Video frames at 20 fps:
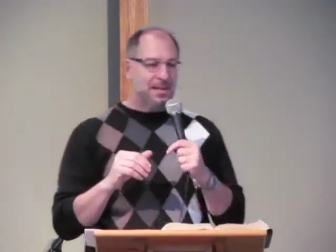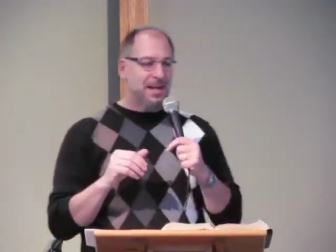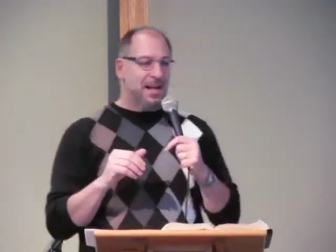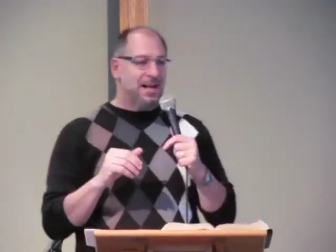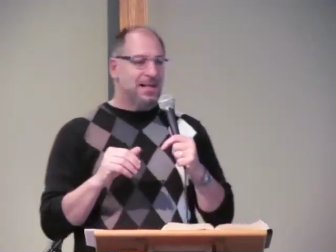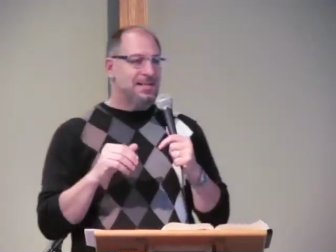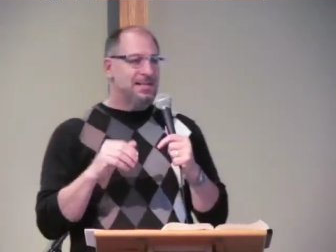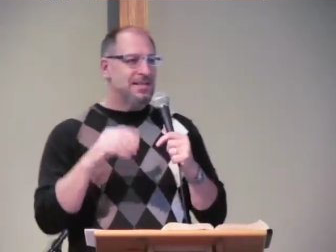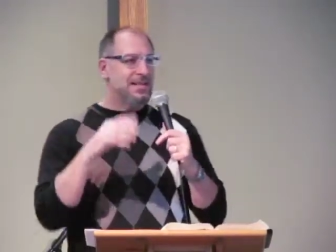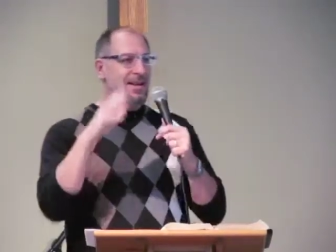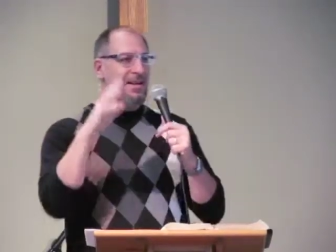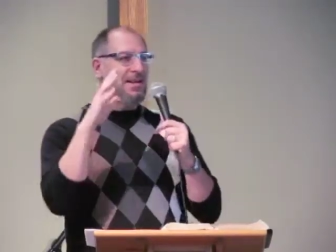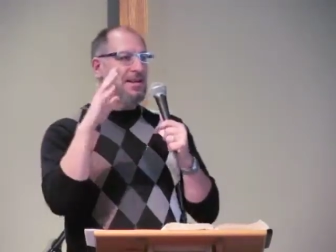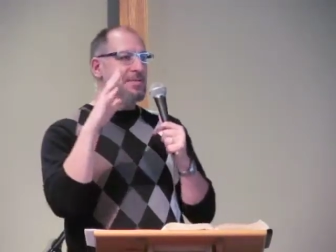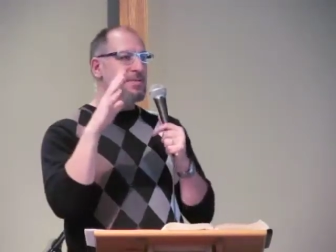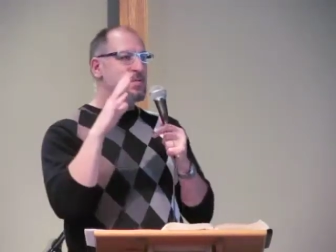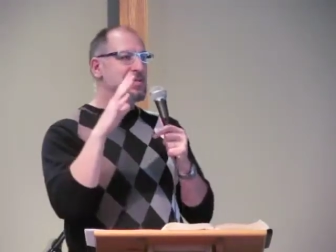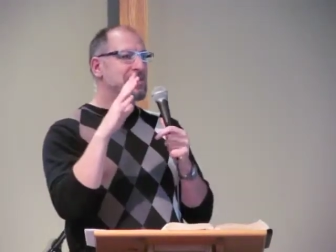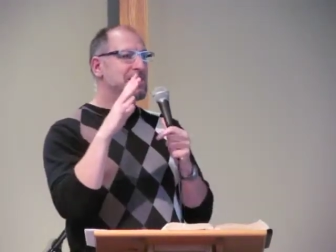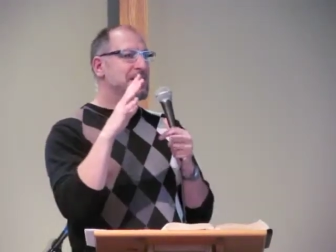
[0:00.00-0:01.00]
God thought
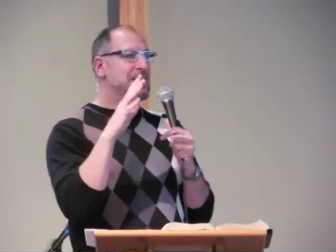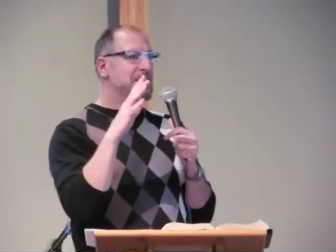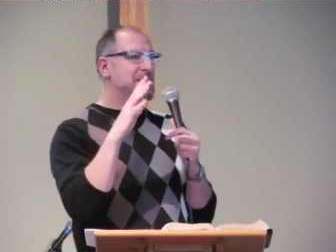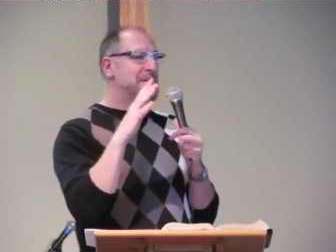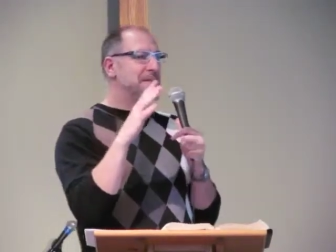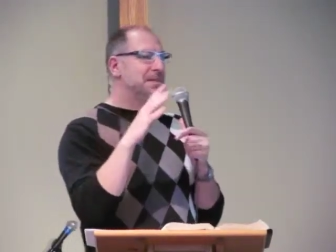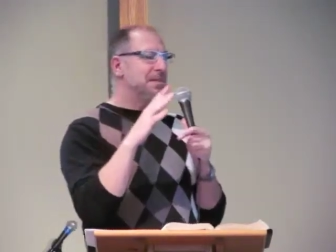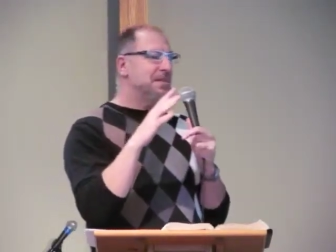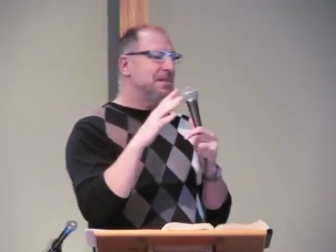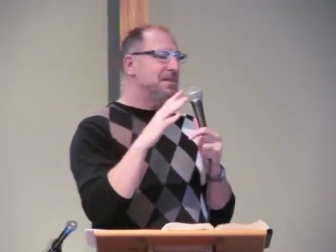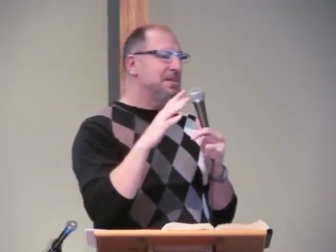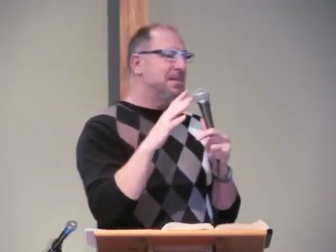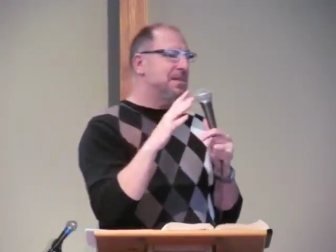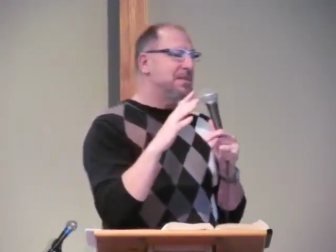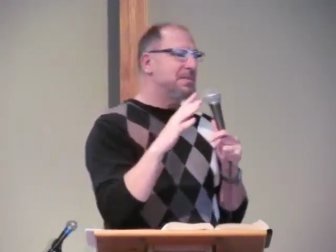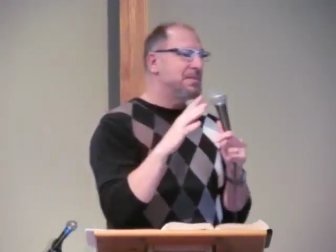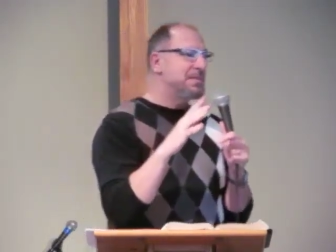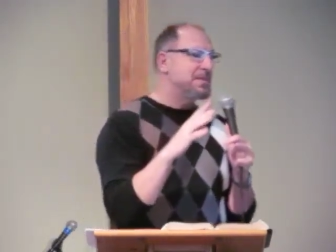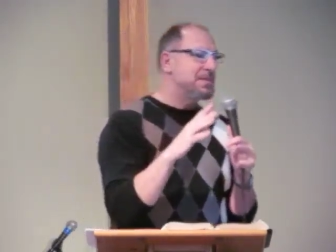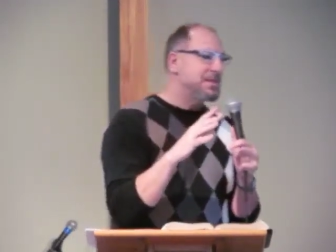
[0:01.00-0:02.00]
it was, he was, a,
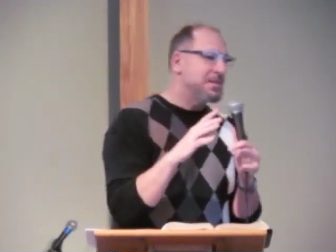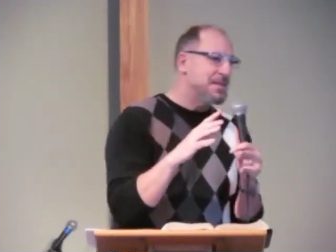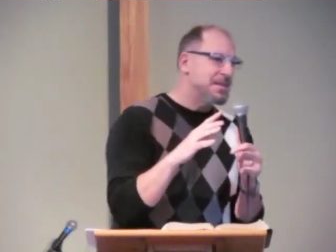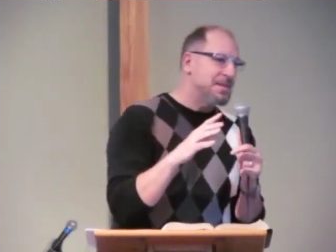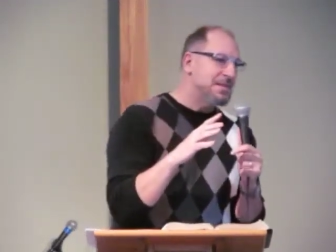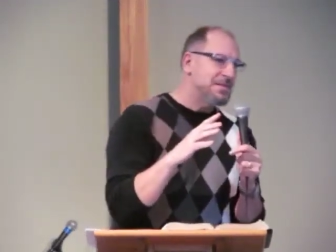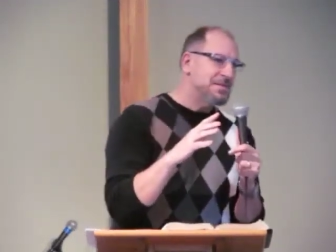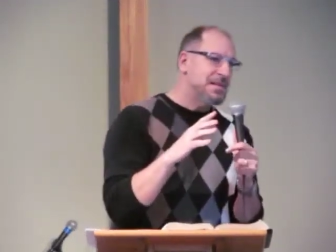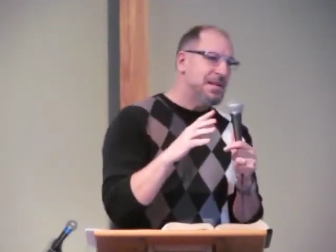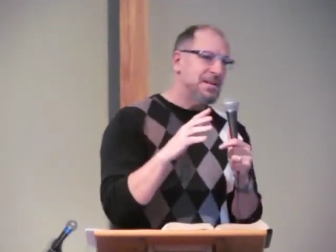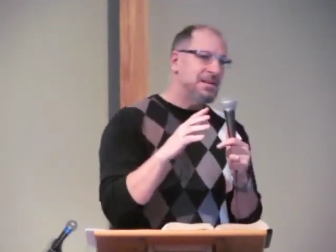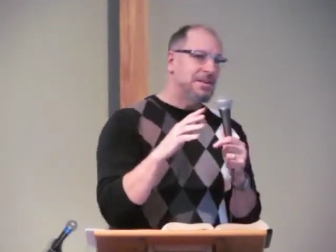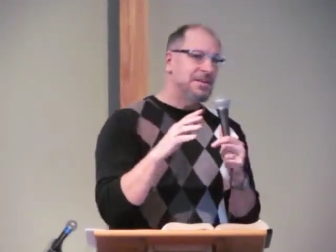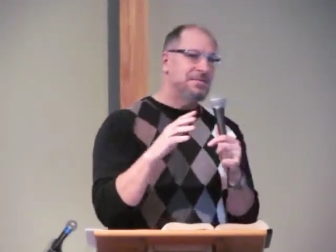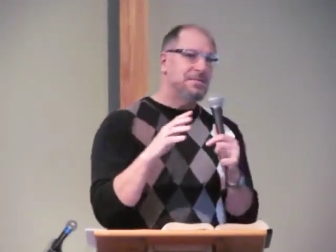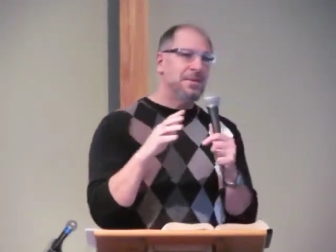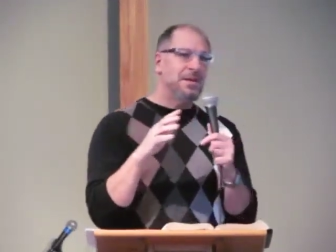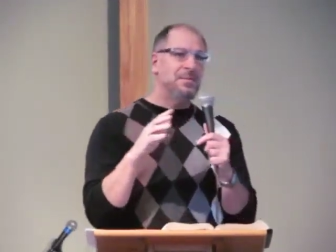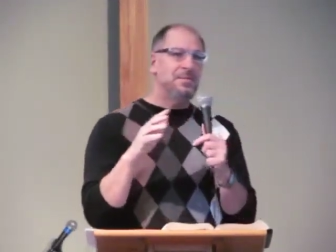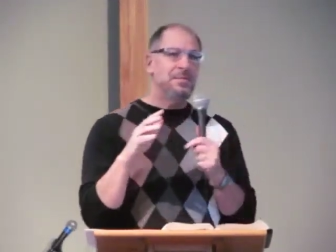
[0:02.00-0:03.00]
he was, uh, it was not
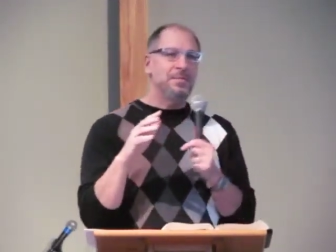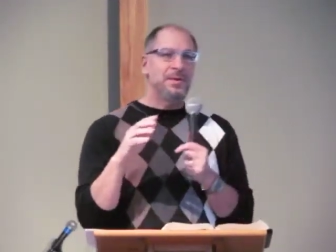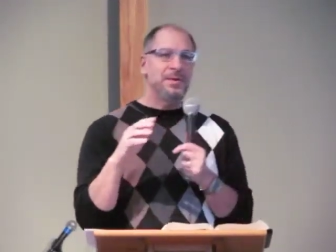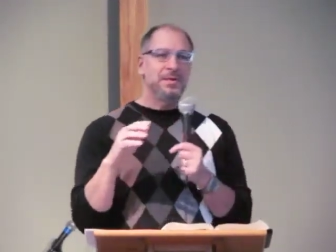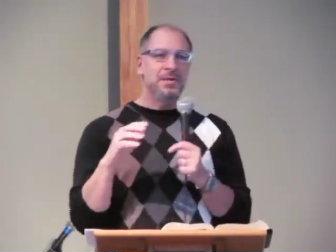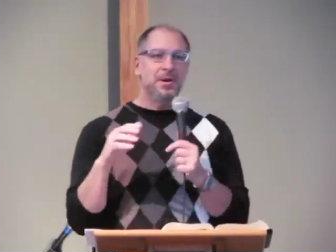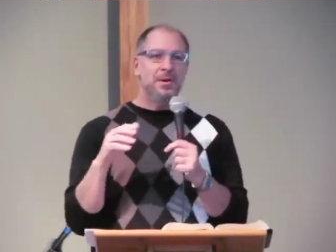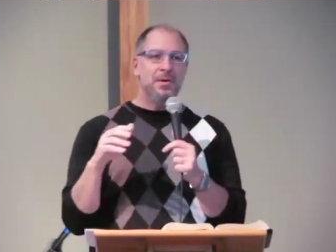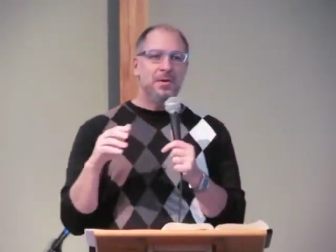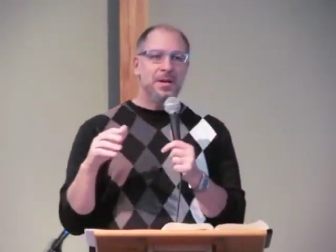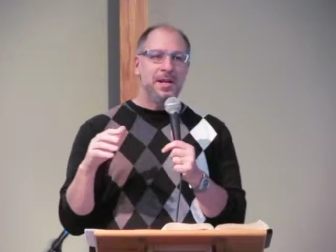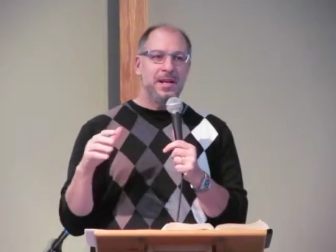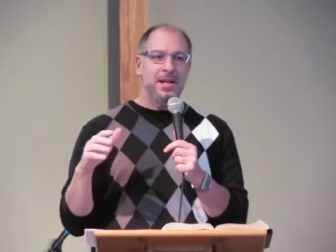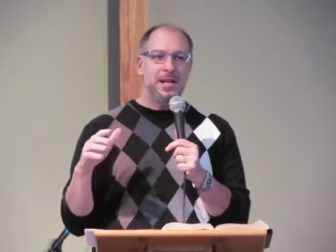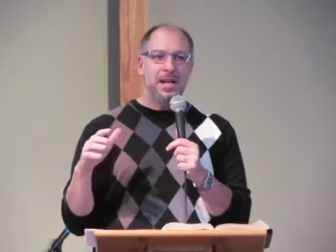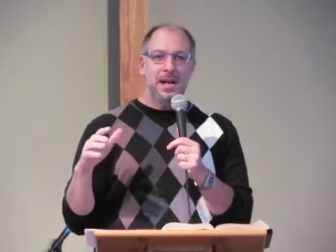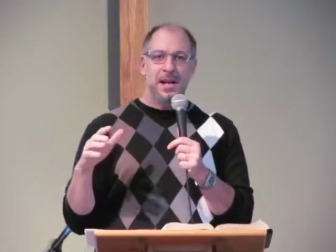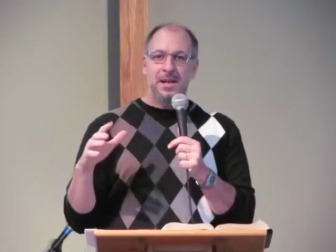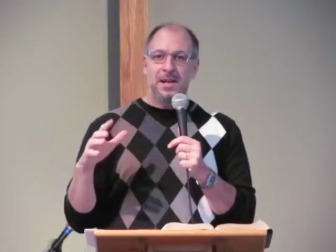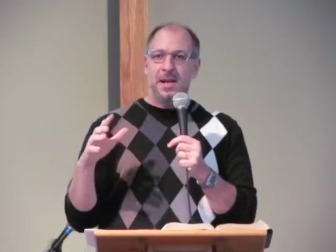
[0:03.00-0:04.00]
good for him to be alone,
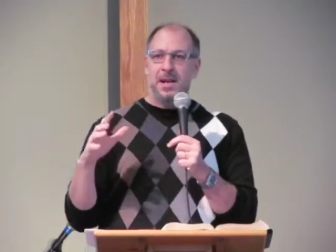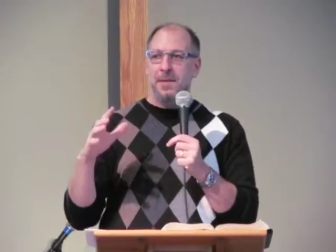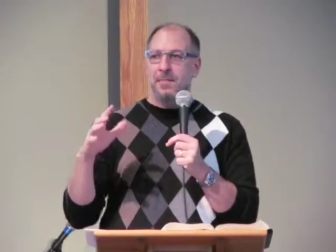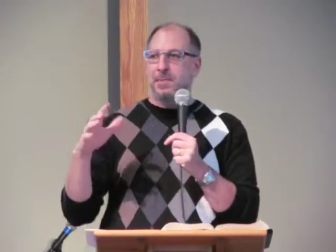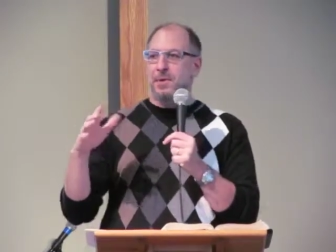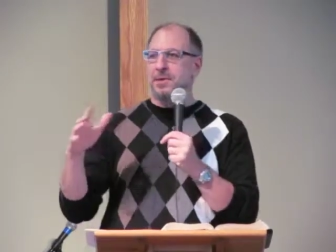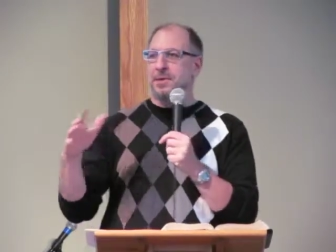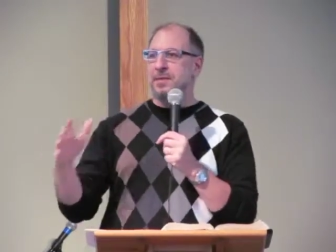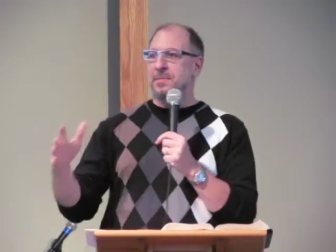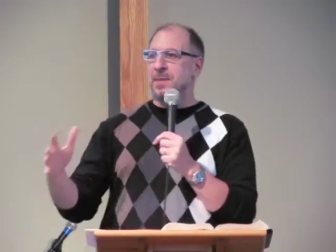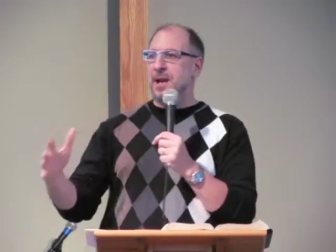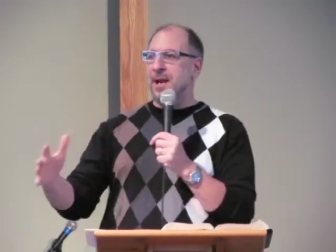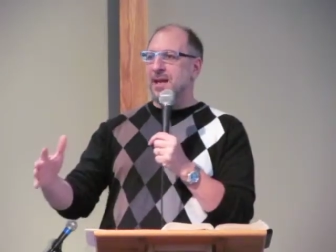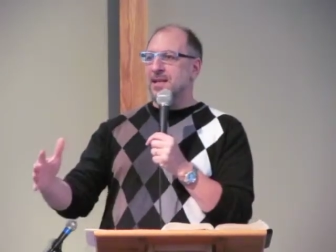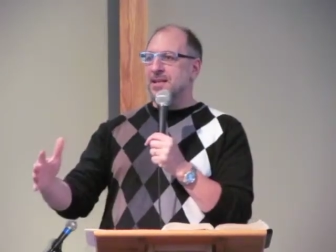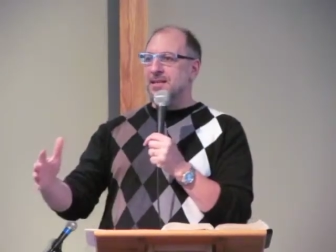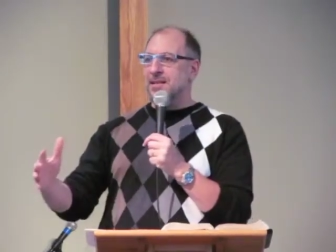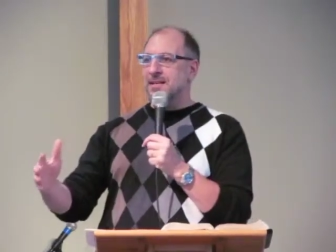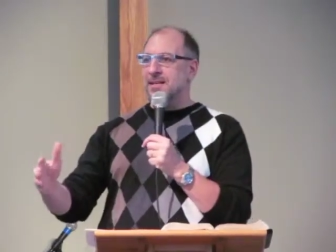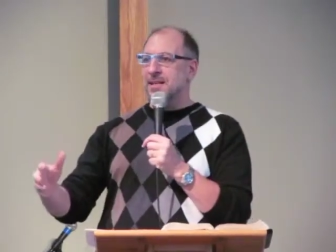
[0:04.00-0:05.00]
and he, he put the
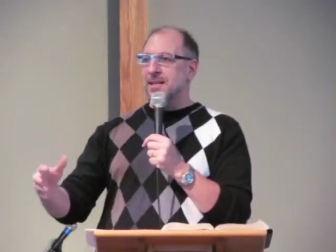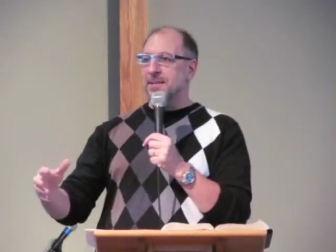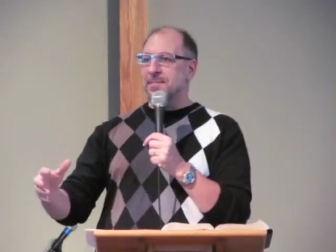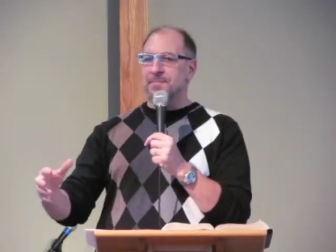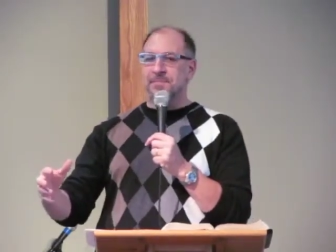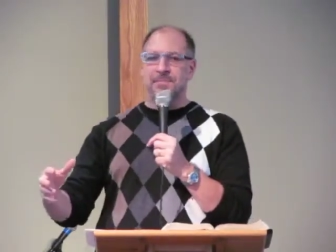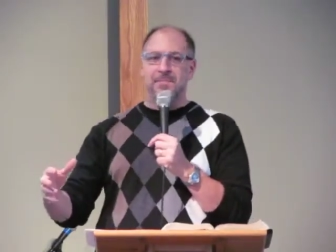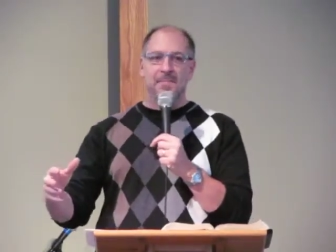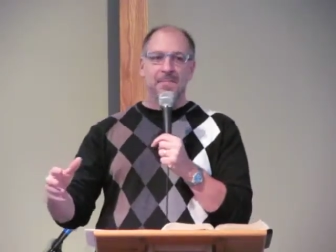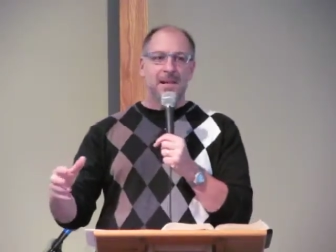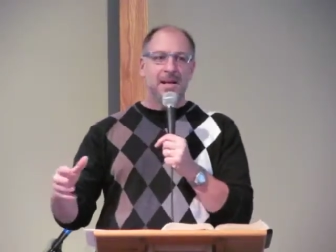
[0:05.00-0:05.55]
man to sleep,